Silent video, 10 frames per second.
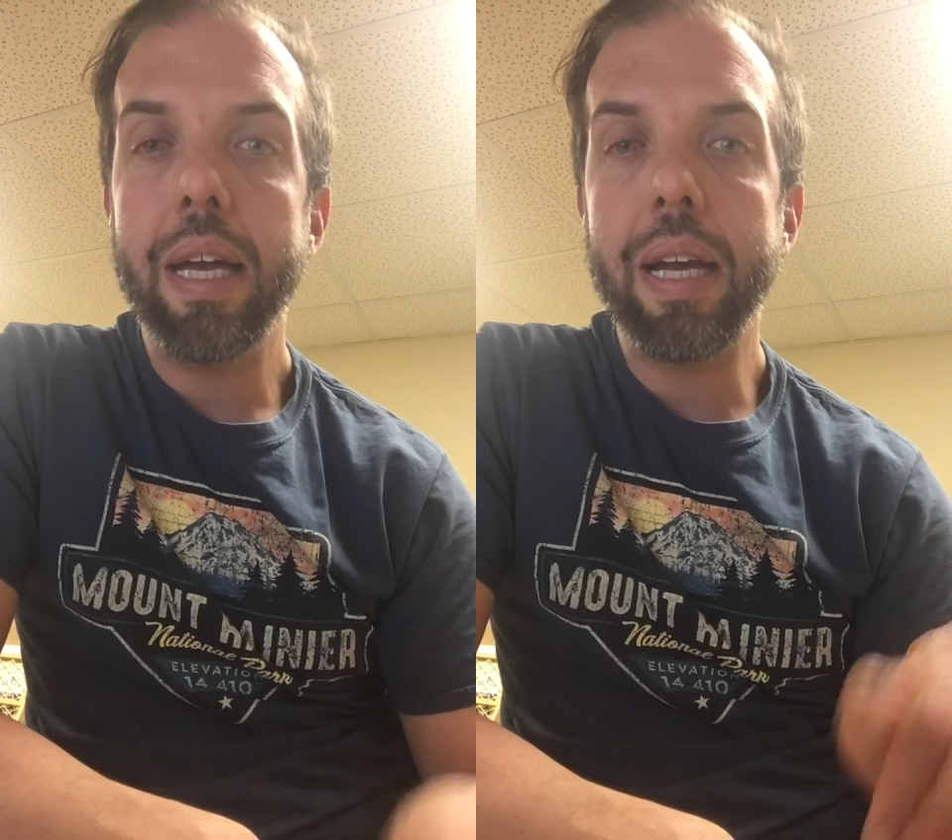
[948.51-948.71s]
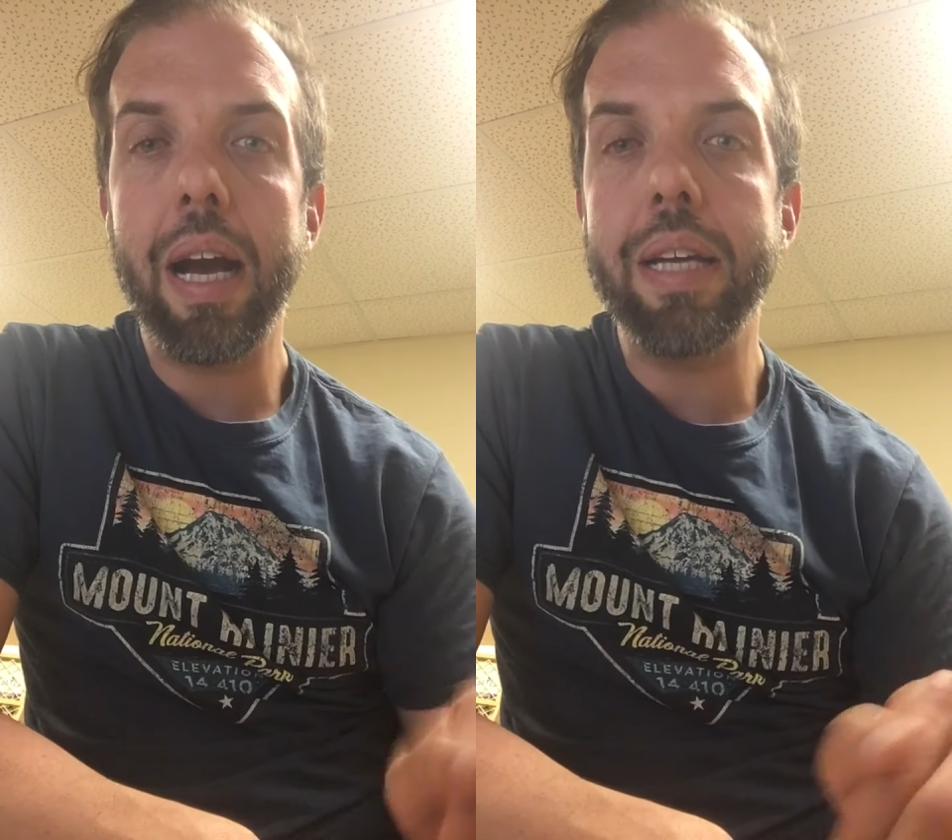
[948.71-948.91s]

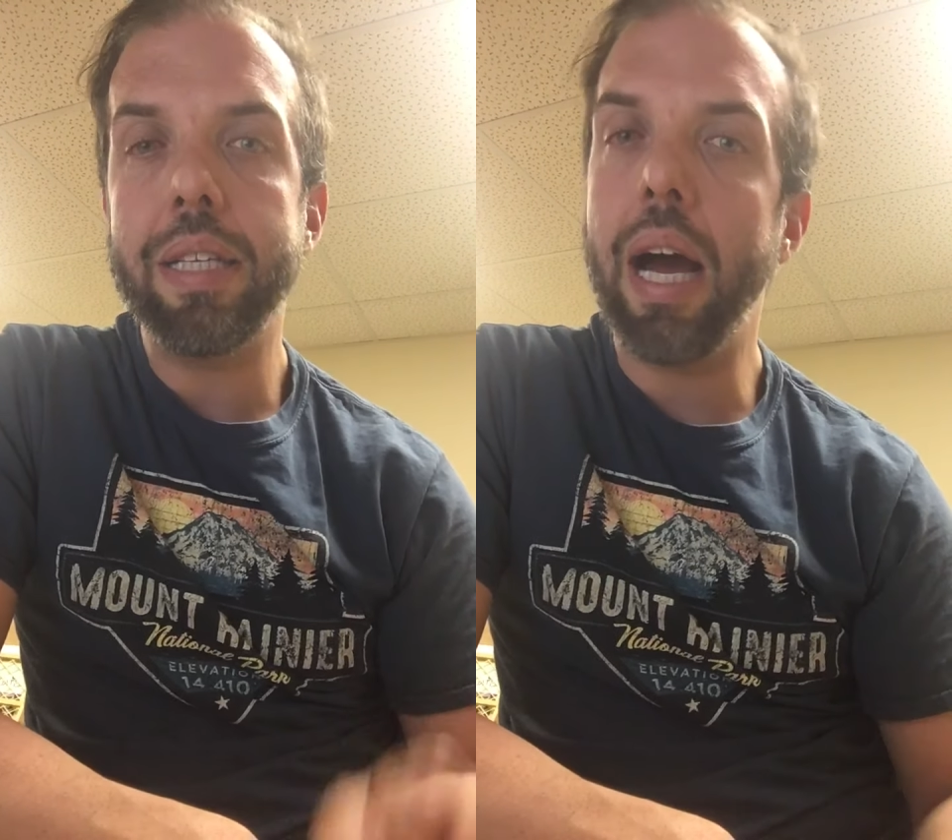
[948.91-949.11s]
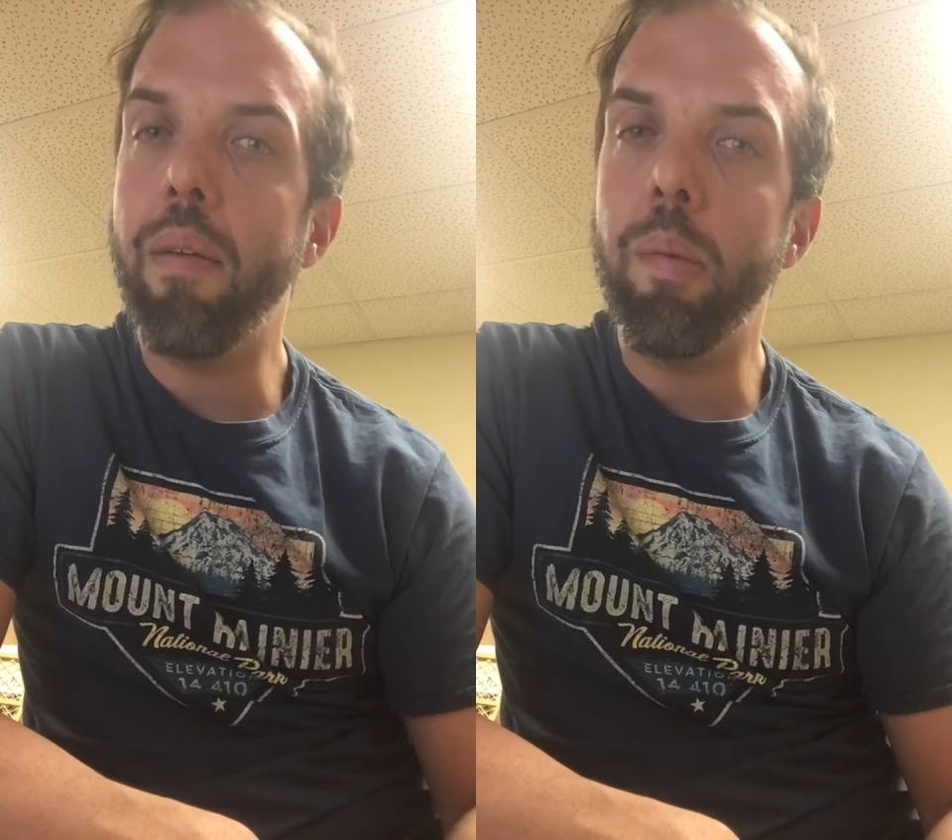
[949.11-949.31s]
Guys,
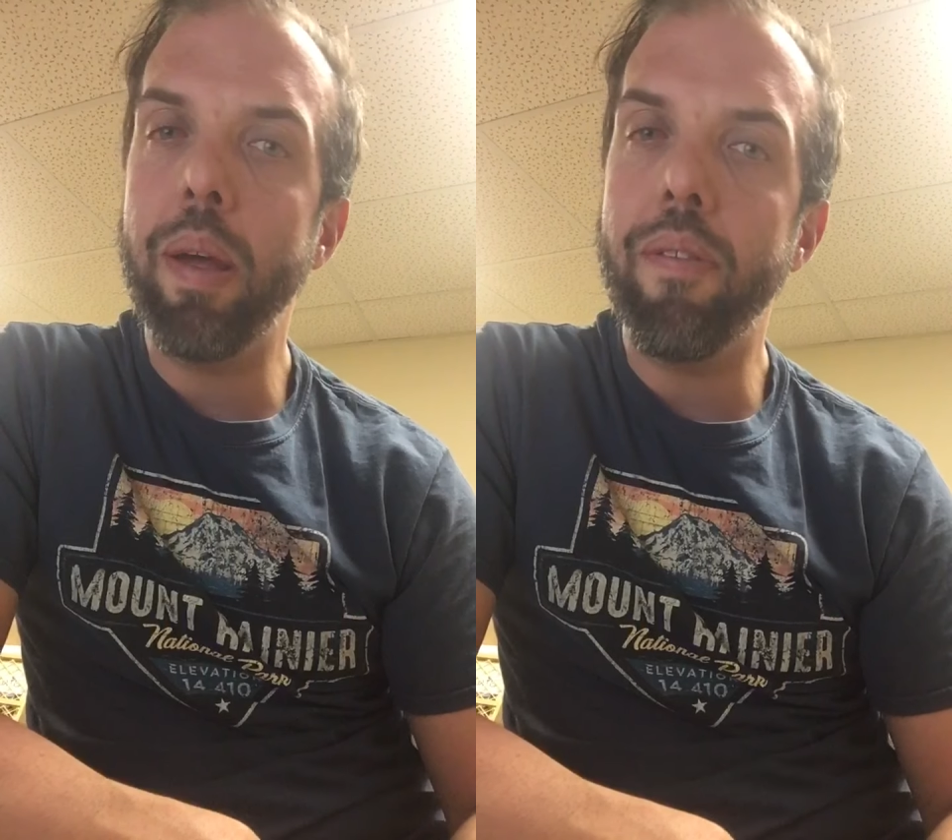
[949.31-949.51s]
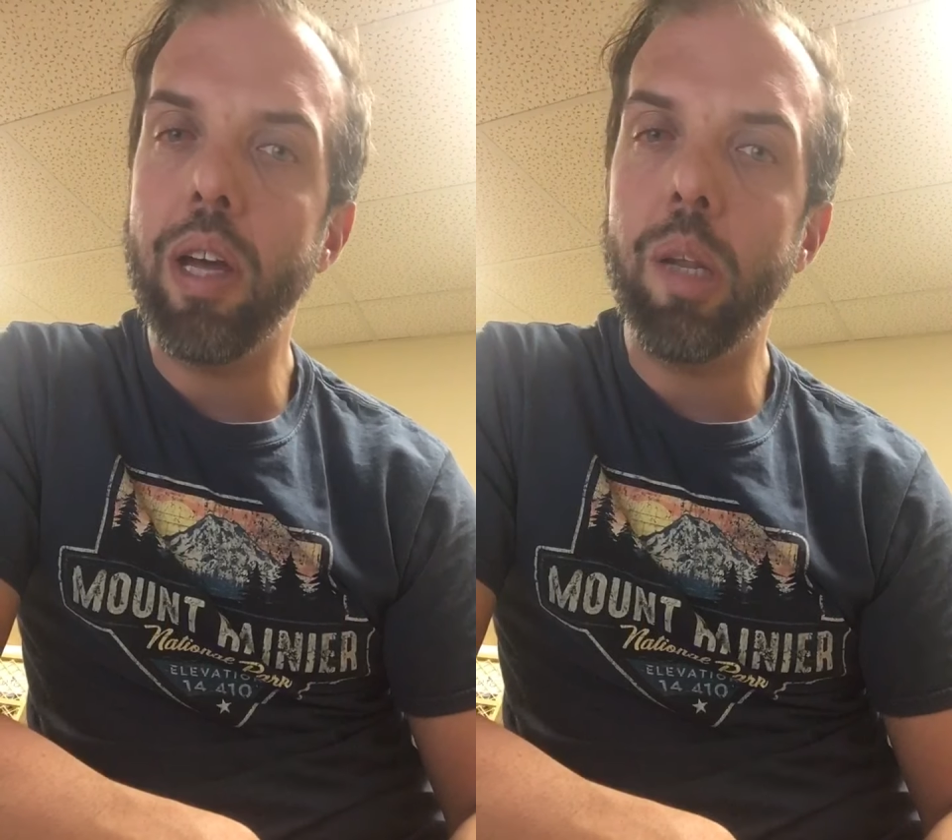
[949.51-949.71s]
I will
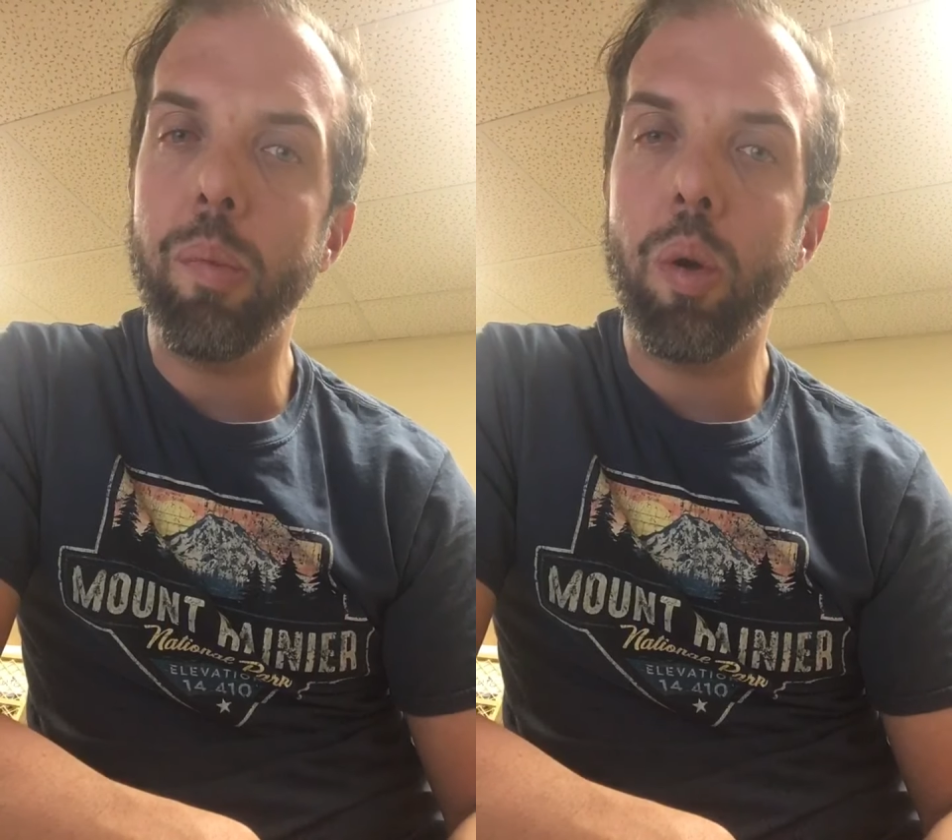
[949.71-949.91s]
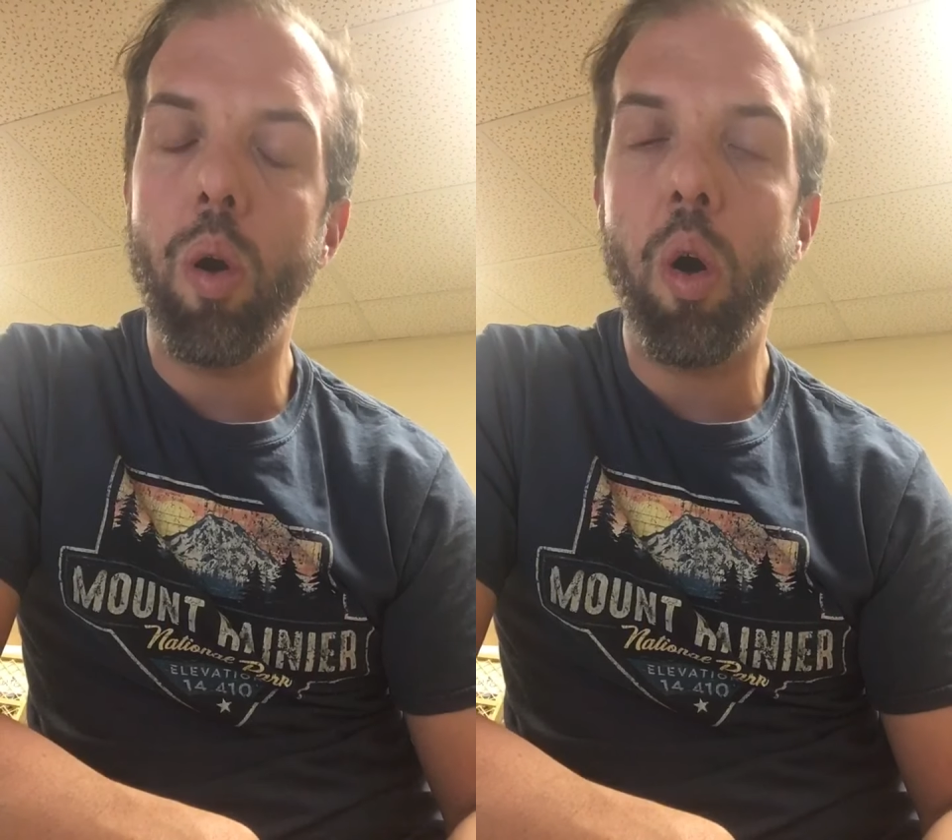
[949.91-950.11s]
be available